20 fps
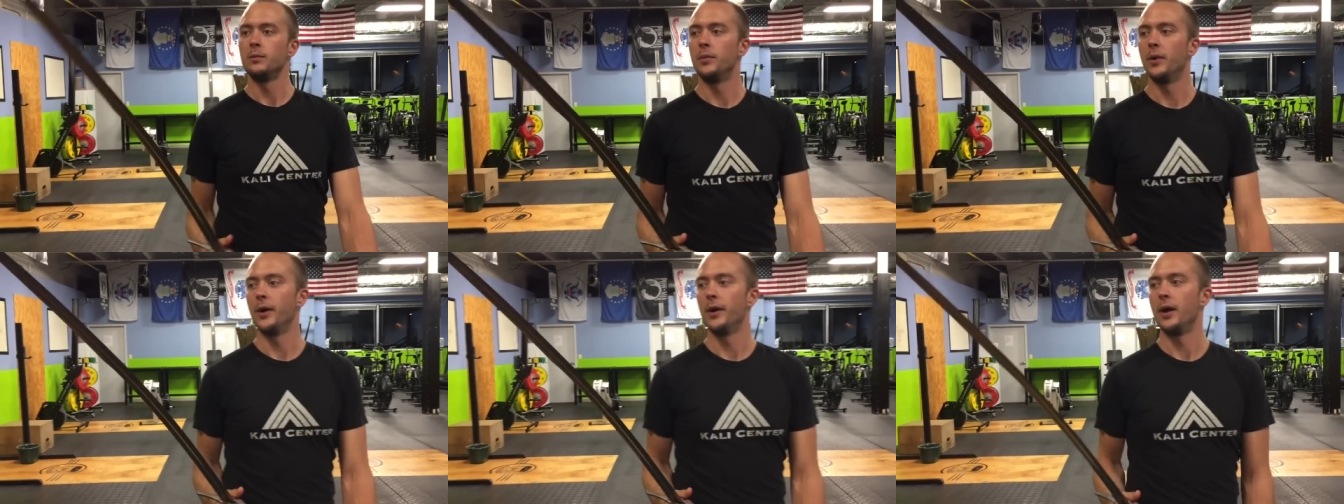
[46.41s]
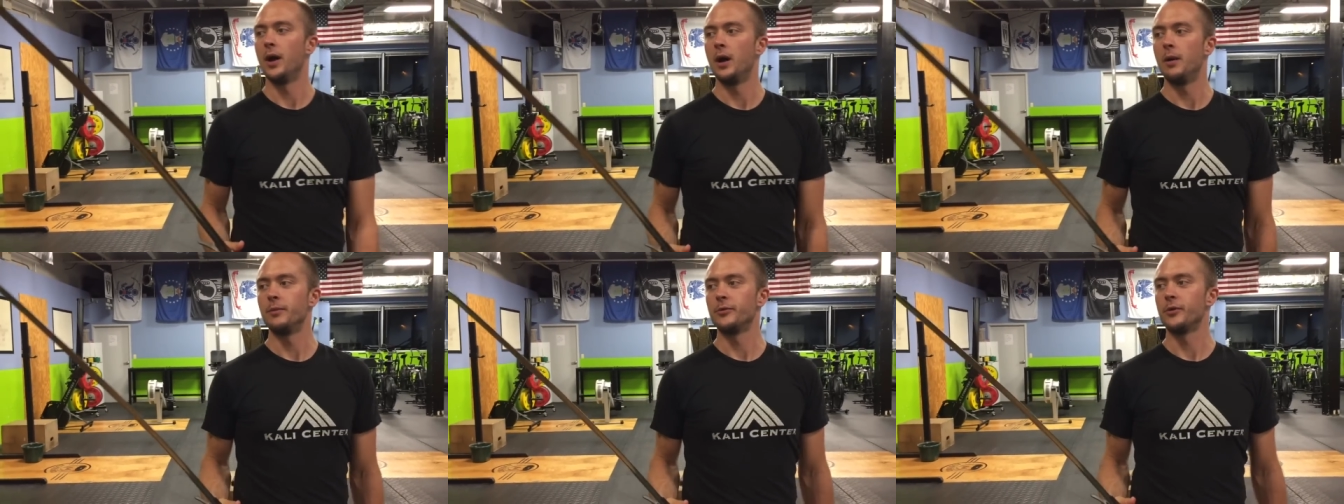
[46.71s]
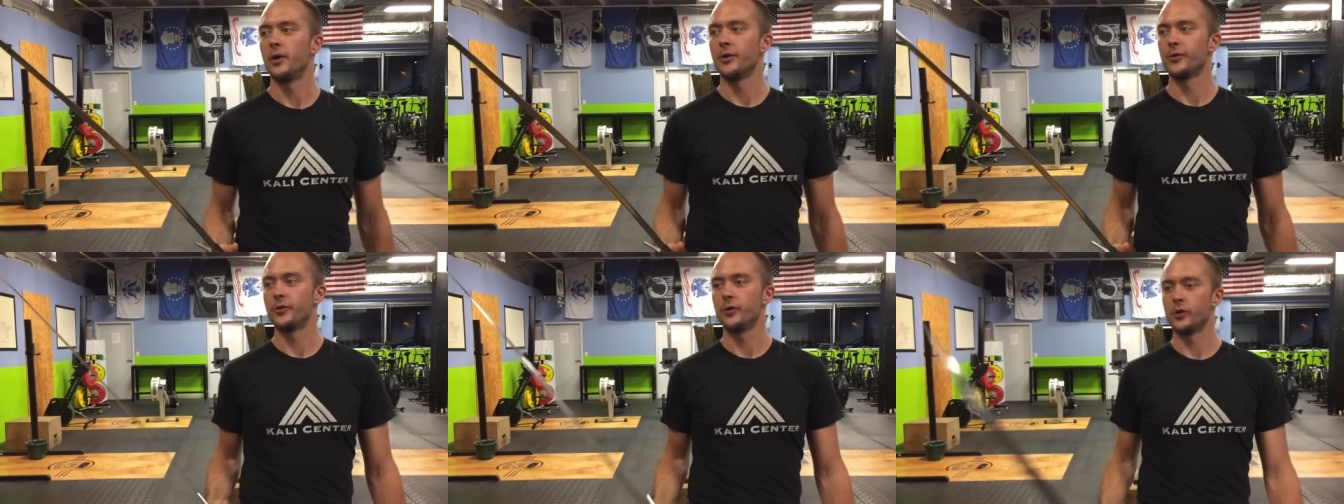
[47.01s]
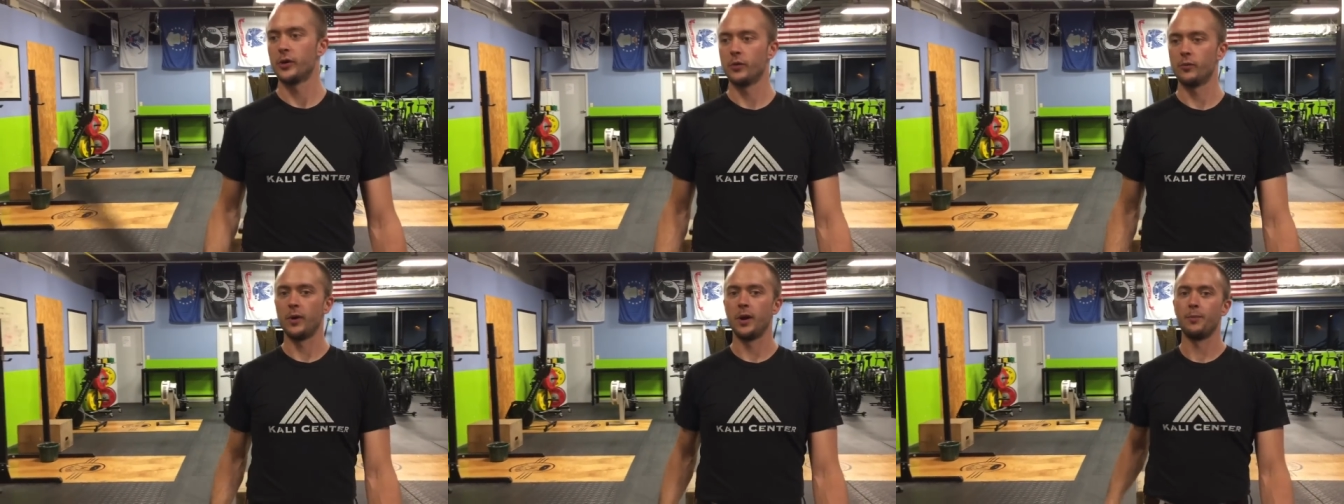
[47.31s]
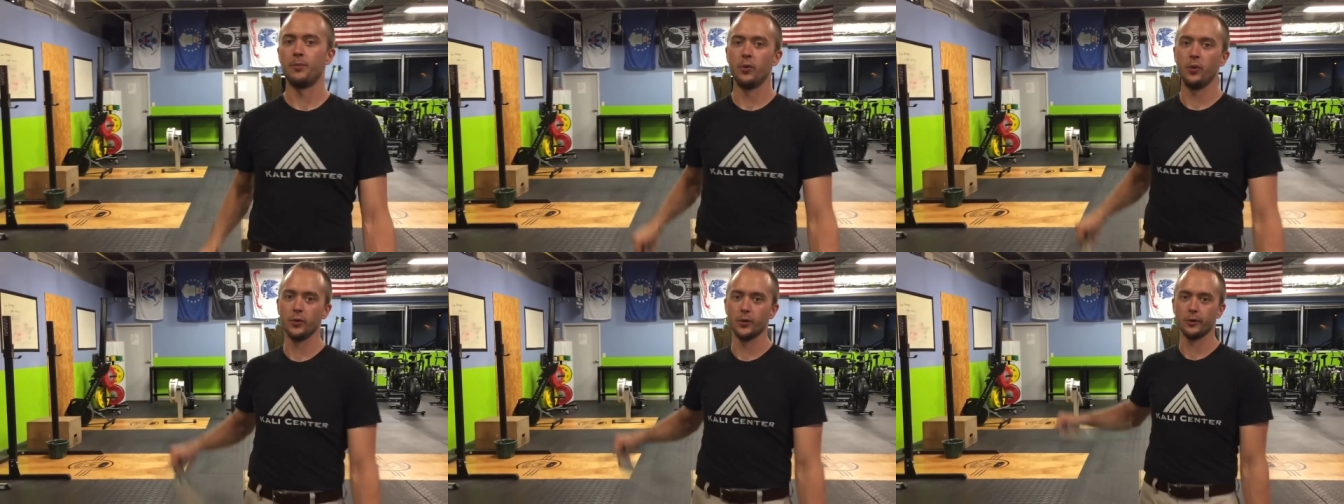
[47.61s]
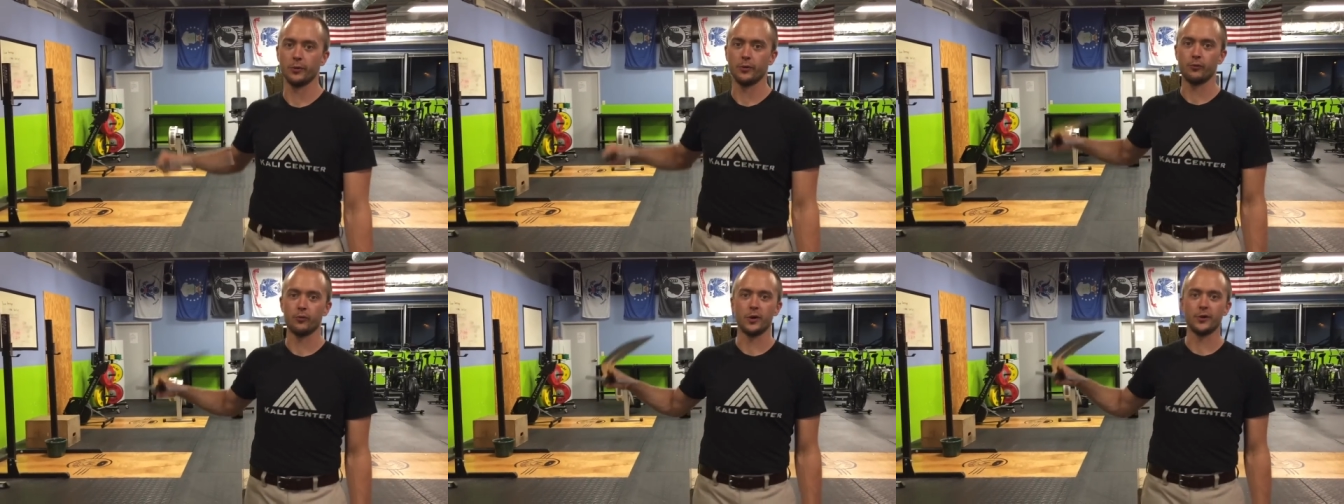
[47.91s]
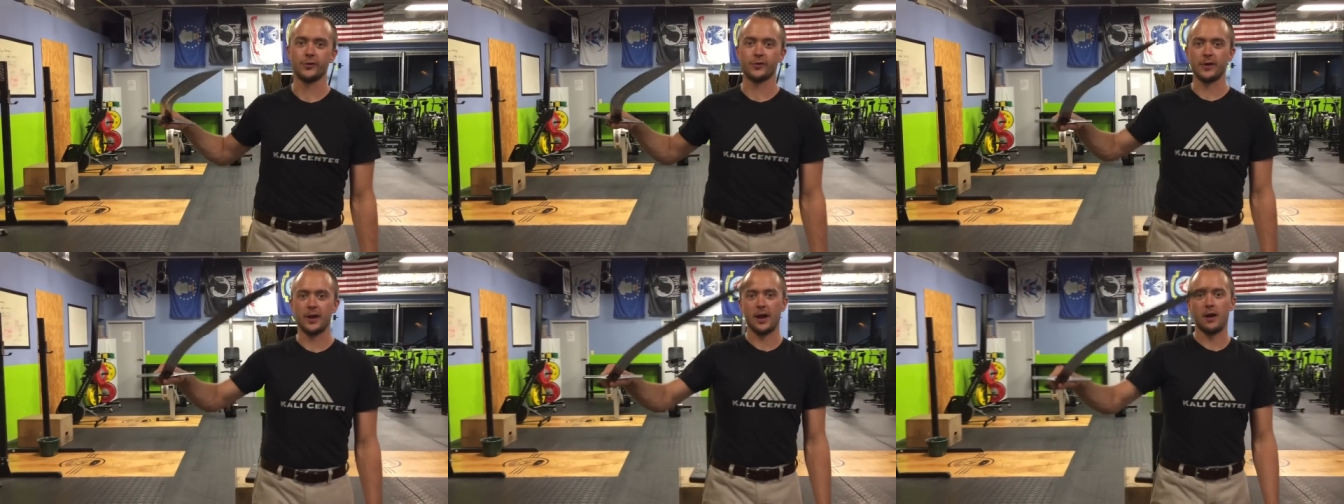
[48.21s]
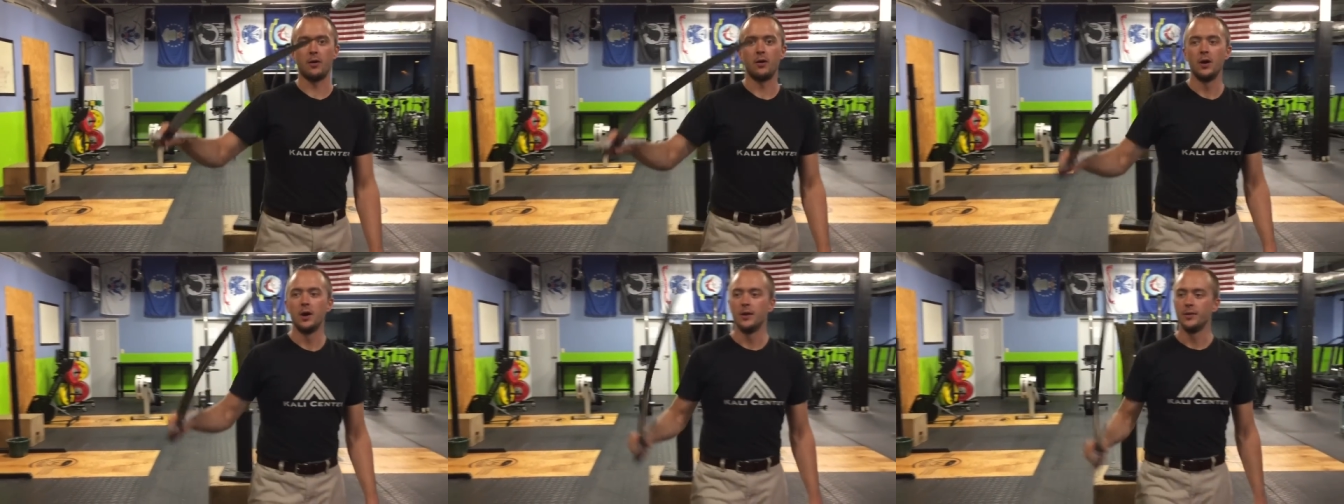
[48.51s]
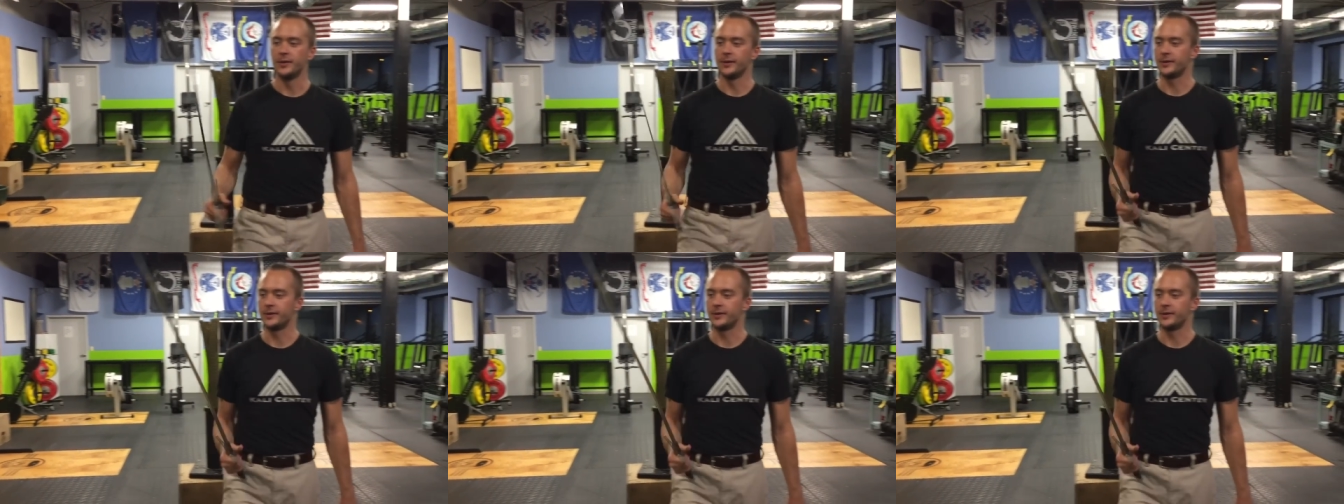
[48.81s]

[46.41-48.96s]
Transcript: But it's also a good way to pull your thrust out.